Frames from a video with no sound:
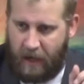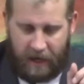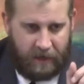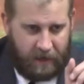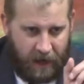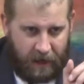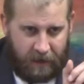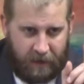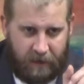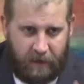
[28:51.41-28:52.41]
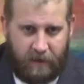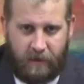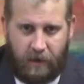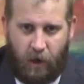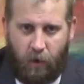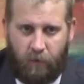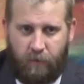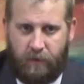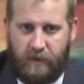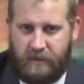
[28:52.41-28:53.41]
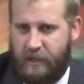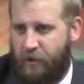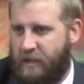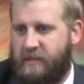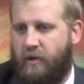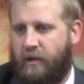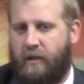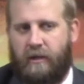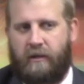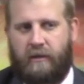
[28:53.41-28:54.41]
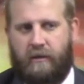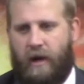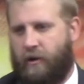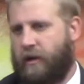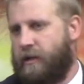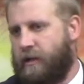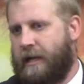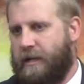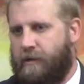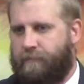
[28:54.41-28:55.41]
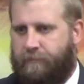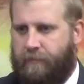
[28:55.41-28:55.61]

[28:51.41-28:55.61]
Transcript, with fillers: and, and you know, the Syrians aren't going to aren't gonna get you.